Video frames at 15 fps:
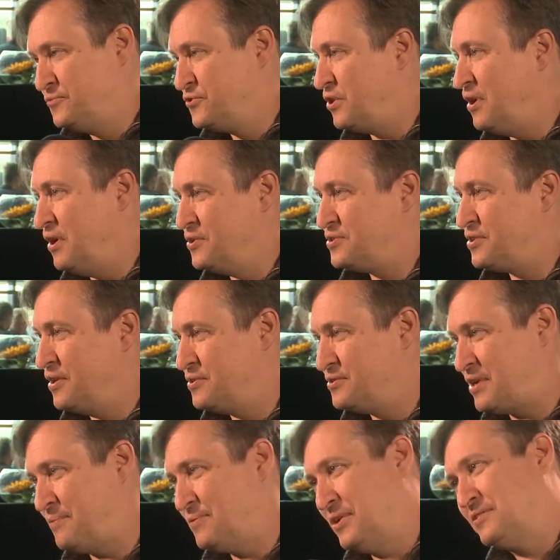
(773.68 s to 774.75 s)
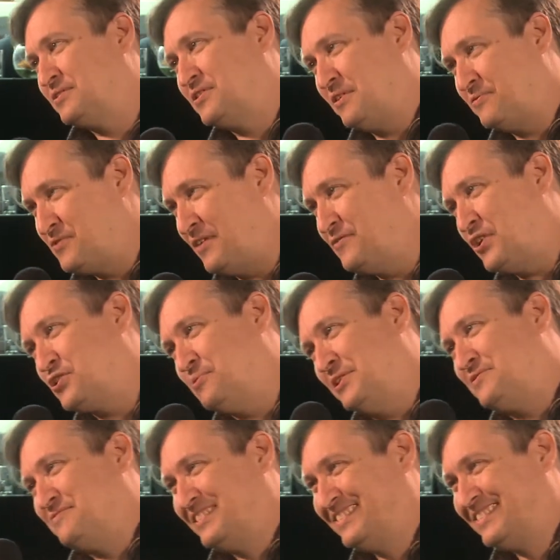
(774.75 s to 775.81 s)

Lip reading: I'll just stop there, because I've talked too much.